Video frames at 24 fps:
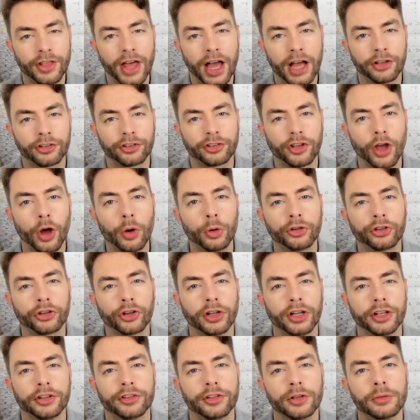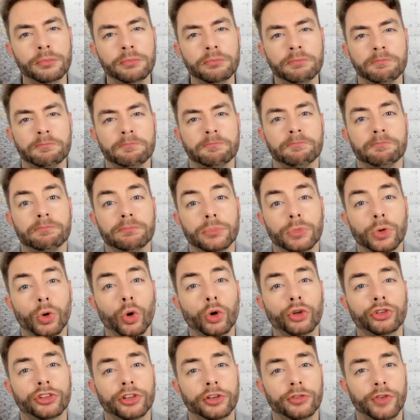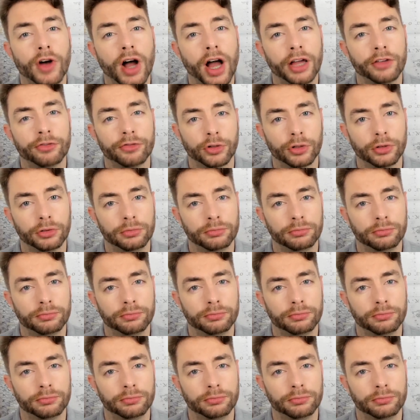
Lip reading: Is that socialism or survival?